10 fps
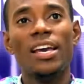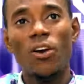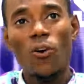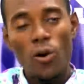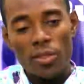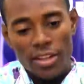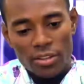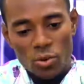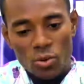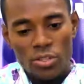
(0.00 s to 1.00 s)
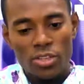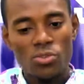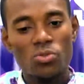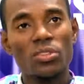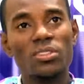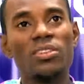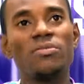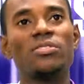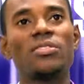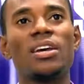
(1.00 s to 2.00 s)
All that goes into the
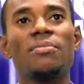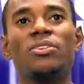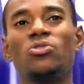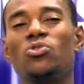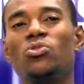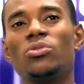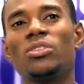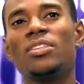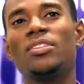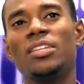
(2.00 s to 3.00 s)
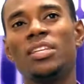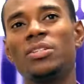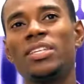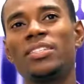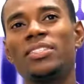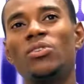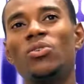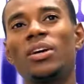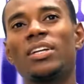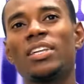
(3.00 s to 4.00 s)
service time, and so you see that it takes a
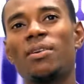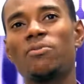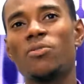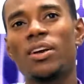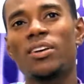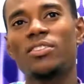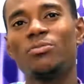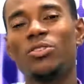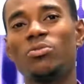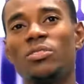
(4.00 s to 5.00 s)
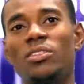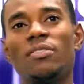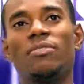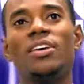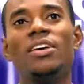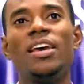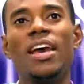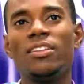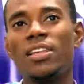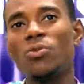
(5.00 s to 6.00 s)
longer time for a customer to be served,
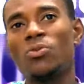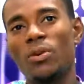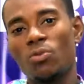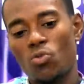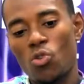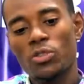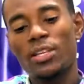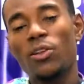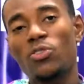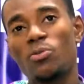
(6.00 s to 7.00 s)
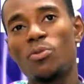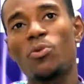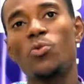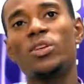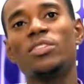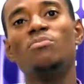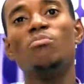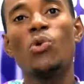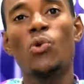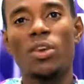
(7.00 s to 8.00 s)
and that would cause a lot of people waiting
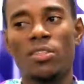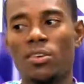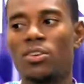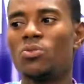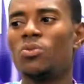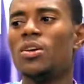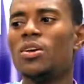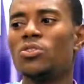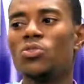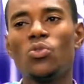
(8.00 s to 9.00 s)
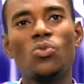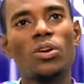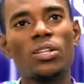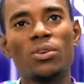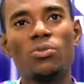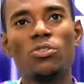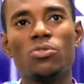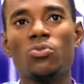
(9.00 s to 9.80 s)
more in the queue. So what can we do?